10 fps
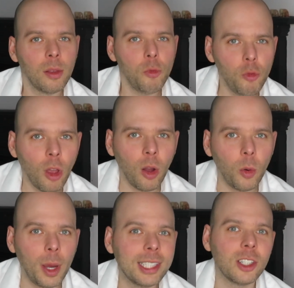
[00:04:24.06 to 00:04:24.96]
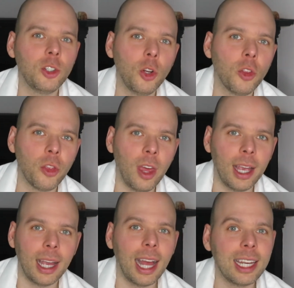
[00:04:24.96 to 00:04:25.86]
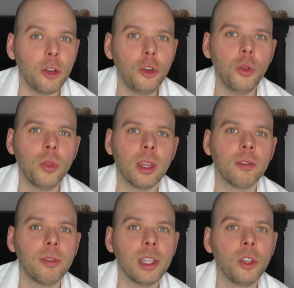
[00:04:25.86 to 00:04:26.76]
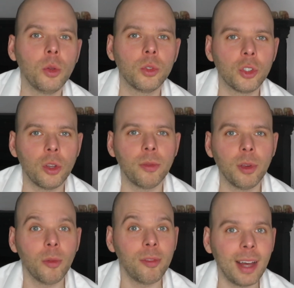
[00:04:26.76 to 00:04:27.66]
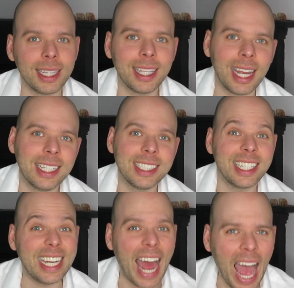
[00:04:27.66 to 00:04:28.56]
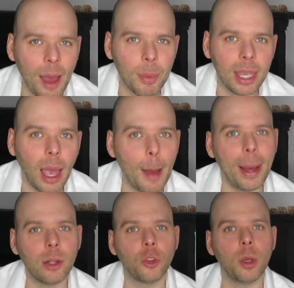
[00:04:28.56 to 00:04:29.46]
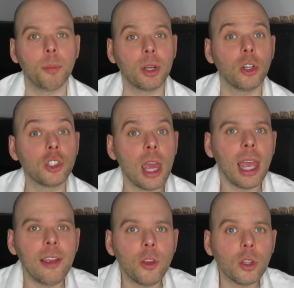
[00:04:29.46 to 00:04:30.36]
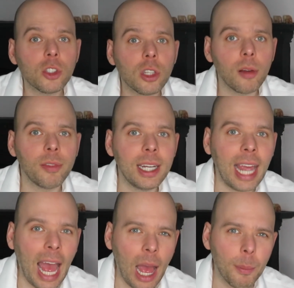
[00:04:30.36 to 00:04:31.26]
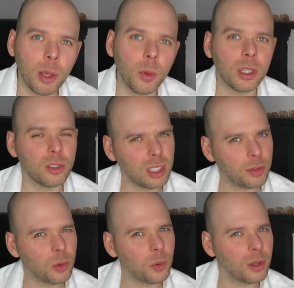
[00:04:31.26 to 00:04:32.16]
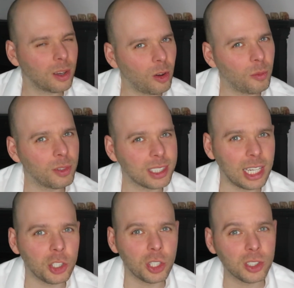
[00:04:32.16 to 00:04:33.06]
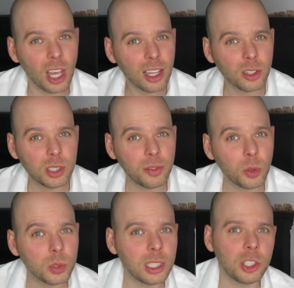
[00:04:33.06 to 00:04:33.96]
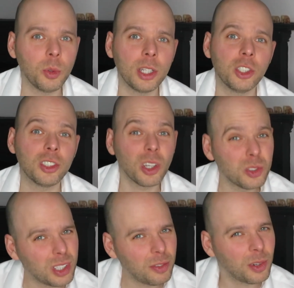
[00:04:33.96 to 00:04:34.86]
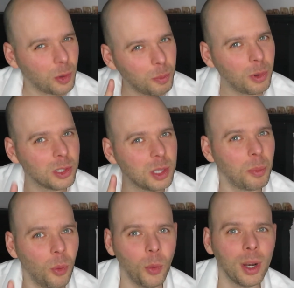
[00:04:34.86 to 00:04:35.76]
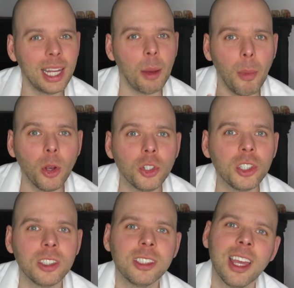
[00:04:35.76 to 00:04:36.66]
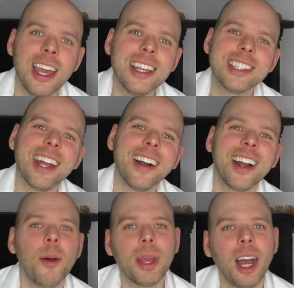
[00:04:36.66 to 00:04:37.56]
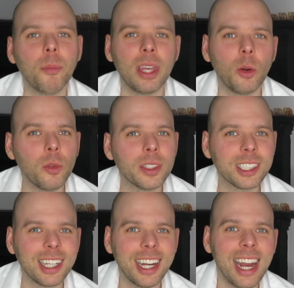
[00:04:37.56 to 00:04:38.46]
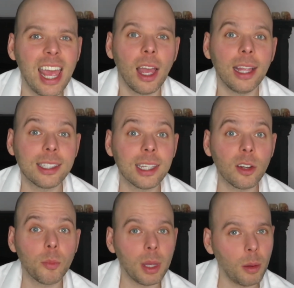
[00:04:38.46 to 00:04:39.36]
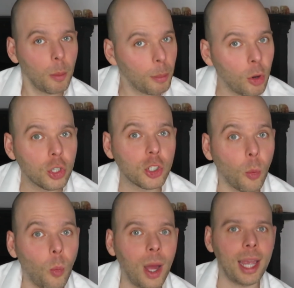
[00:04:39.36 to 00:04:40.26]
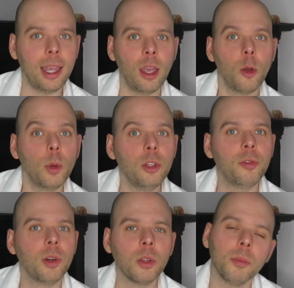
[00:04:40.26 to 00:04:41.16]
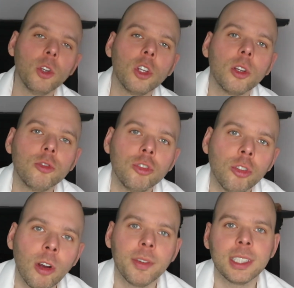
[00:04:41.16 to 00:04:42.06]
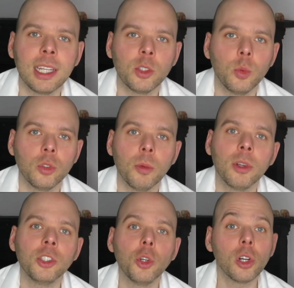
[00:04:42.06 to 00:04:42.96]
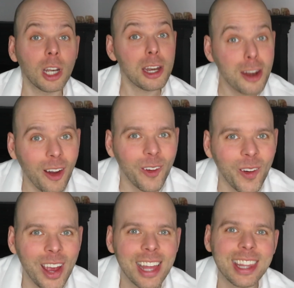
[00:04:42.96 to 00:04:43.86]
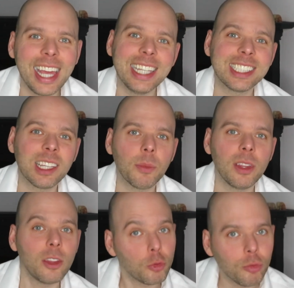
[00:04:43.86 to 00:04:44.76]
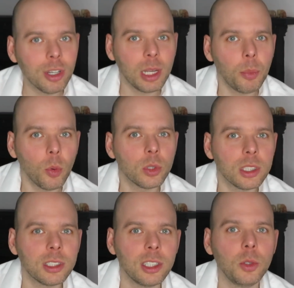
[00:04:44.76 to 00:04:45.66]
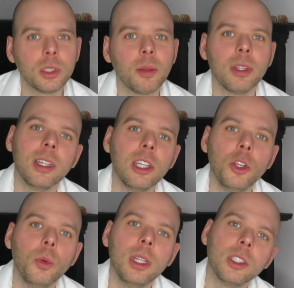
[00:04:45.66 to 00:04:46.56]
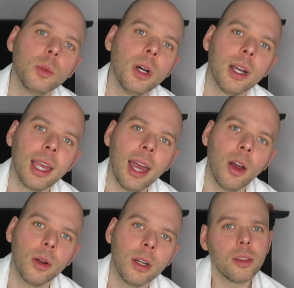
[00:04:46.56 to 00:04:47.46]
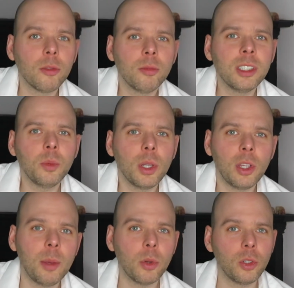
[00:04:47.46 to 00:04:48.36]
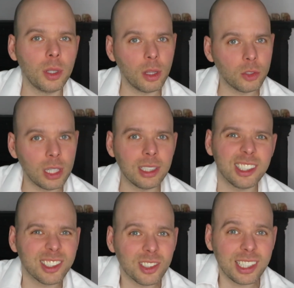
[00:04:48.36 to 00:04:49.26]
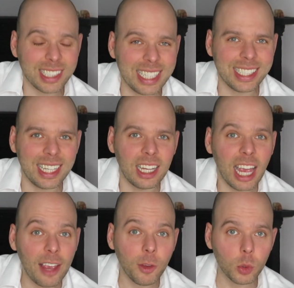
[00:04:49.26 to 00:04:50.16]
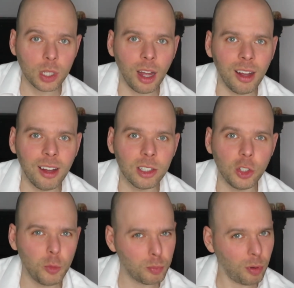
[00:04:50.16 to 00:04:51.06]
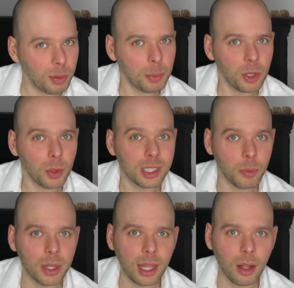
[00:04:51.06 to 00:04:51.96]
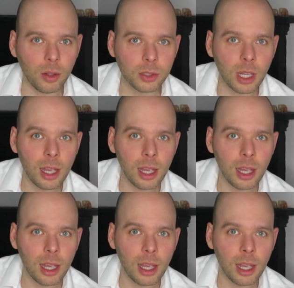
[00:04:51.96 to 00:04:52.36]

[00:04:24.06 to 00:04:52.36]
no, it's a good thing and a new thing for you to feel validated and happy about doing. Because if you can start feeling happy when those difficult conversations, those difficult situations, those difficult, most importantly, emotions start coming up, then all of a sudden, instead of being pushed away when you feel them, you're going to gravitate towards them, because you're going to know that it's something that's really important to you and something that you need to work out. The reason why you keep on doing those things is because it's easy. If it was hard, you'd probably be doing something else.